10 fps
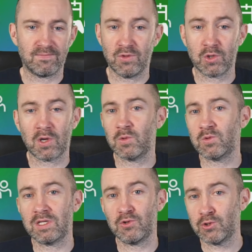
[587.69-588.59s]
I've not
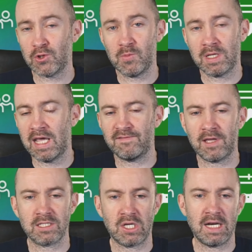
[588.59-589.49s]
downloaded YouTube or
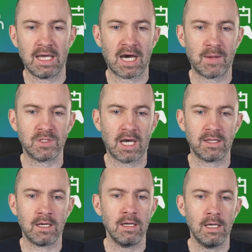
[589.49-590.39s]
Netflix or any apps
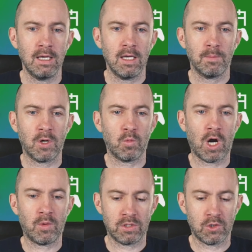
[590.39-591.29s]
either. But
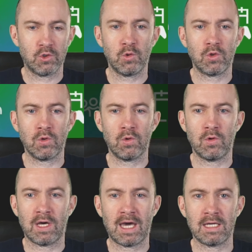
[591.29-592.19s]
what I want to show
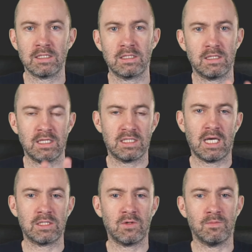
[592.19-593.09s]
you is the
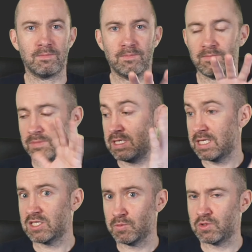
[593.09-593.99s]
system
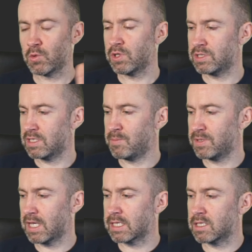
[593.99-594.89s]
storage
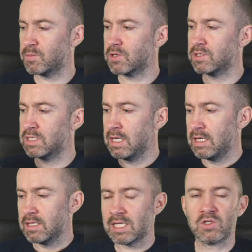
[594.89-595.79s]
in particular, because
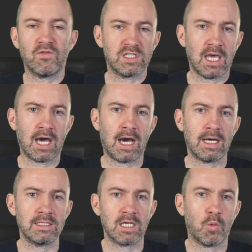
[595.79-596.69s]
this obviously
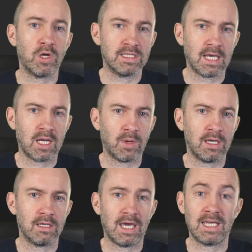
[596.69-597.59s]
has a 1
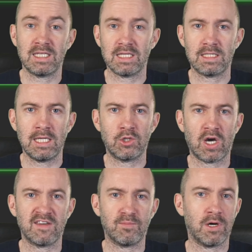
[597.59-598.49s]
terabyte SSD
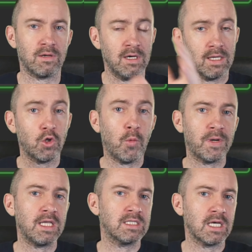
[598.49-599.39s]
drive, but the
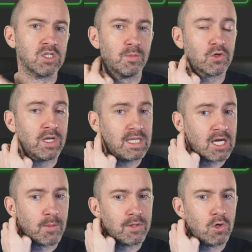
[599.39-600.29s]
operating system is going to
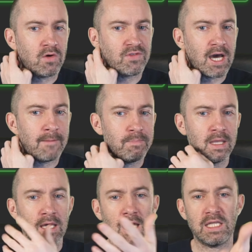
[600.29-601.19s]
take up a lot of that.
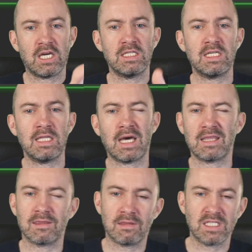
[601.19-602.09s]
And you can see
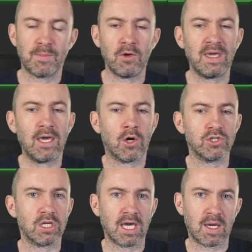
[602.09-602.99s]
that there's about
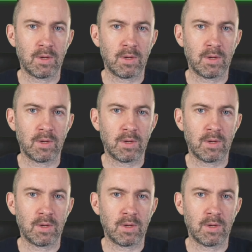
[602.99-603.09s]
800